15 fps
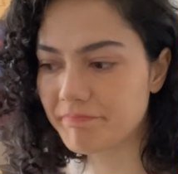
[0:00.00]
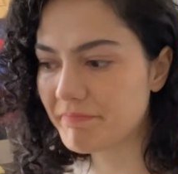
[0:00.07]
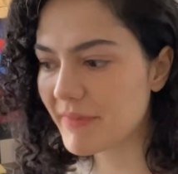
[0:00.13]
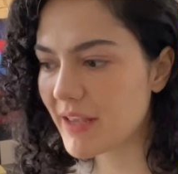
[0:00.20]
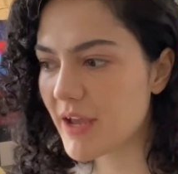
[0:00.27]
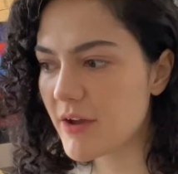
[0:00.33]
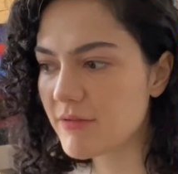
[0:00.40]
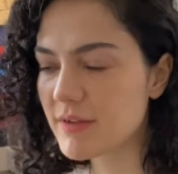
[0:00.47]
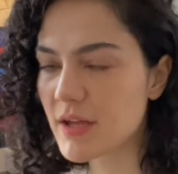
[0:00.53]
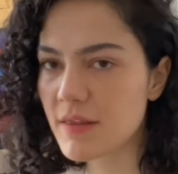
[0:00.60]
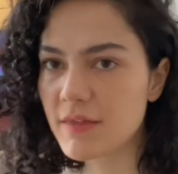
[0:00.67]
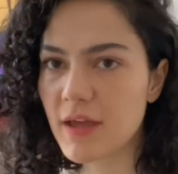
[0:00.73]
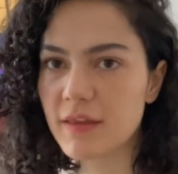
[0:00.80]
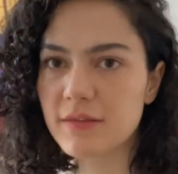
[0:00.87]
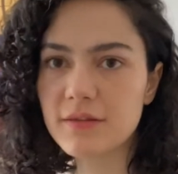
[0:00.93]
I've done
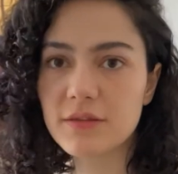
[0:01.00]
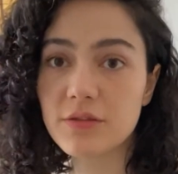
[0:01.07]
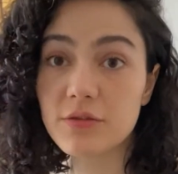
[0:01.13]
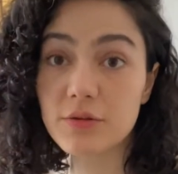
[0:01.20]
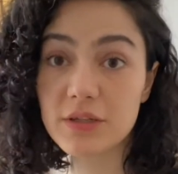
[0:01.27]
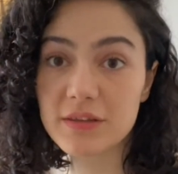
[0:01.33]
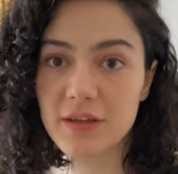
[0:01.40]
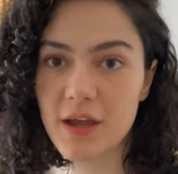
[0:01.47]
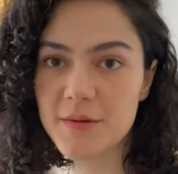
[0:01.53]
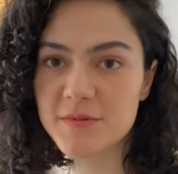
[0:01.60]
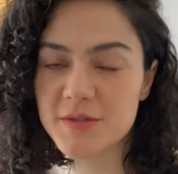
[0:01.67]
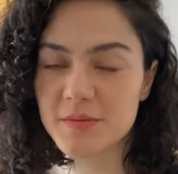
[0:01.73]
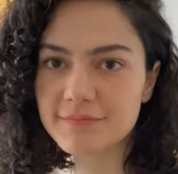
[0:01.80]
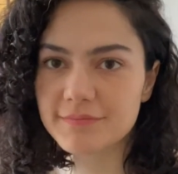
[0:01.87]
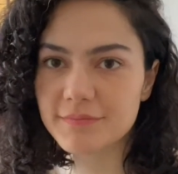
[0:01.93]
that 3
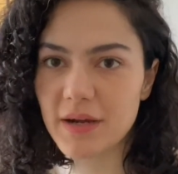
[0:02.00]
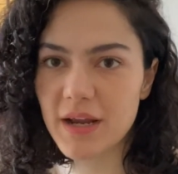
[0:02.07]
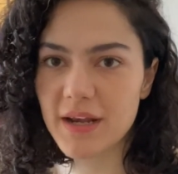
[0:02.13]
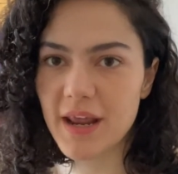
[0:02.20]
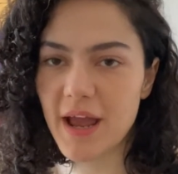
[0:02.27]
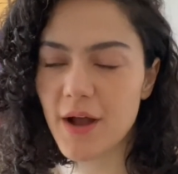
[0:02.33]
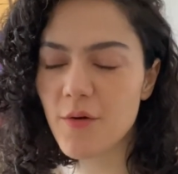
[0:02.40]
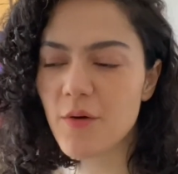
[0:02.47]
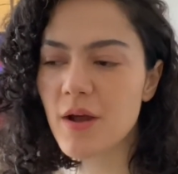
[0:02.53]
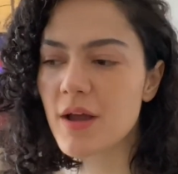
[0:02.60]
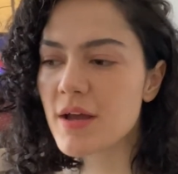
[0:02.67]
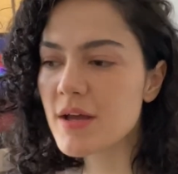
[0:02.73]
times by now,